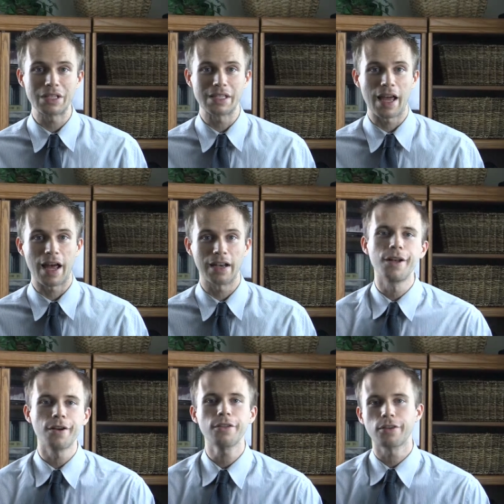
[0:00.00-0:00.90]
as that.
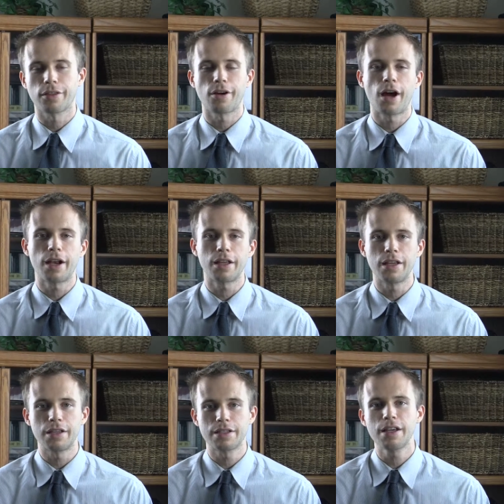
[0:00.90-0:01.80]
Another thought
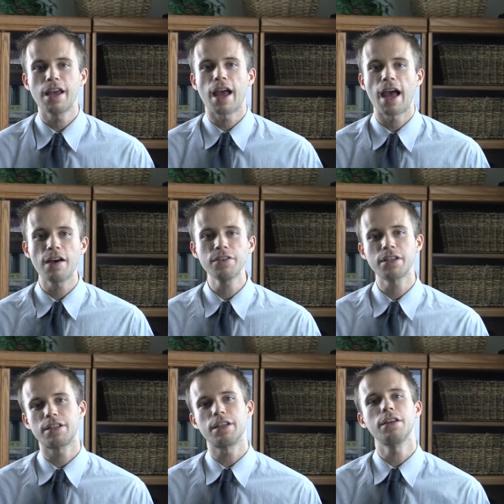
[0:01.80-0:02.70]
is have a
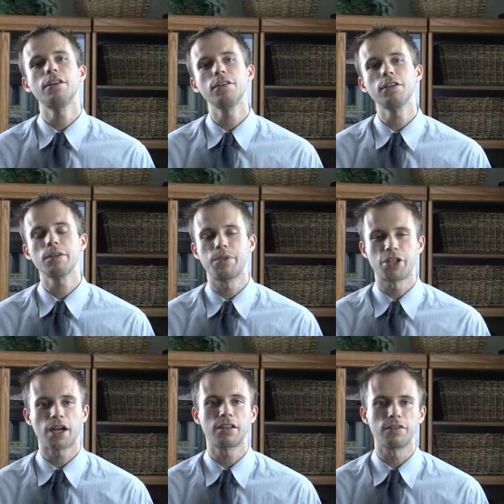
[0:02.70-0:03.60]
singular
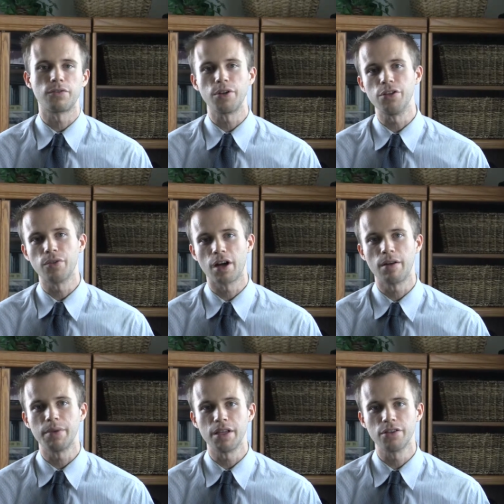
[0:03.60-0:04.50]
objective when you
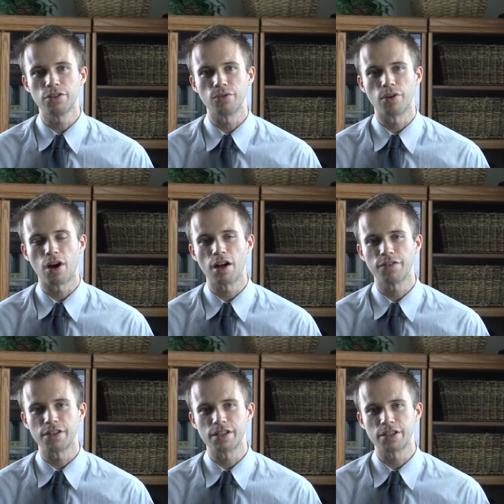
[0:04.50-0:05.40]
come into an
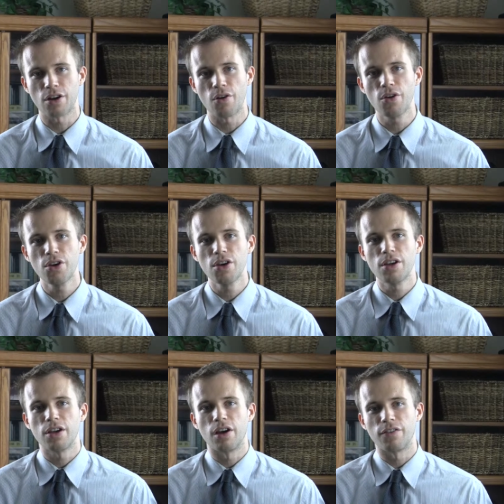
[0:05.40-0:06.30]
office. So
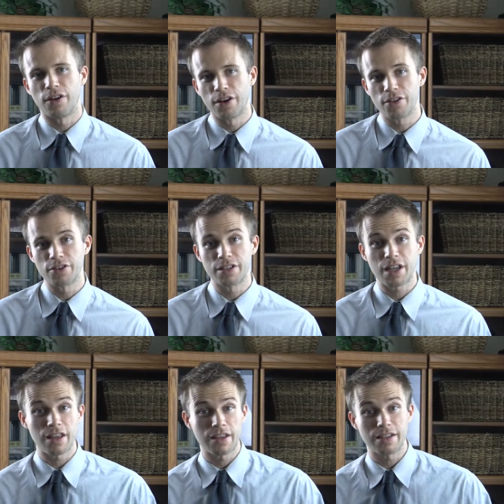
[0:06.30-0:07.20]
another
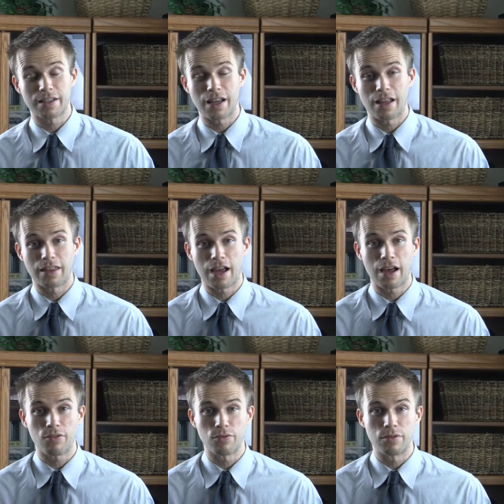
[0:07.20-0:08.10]
say this, not
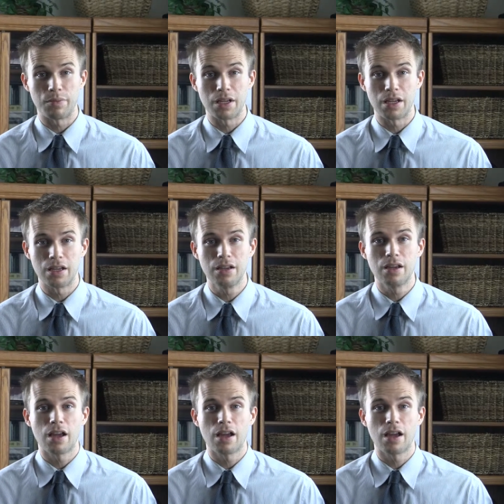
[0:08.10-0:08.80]
that would be,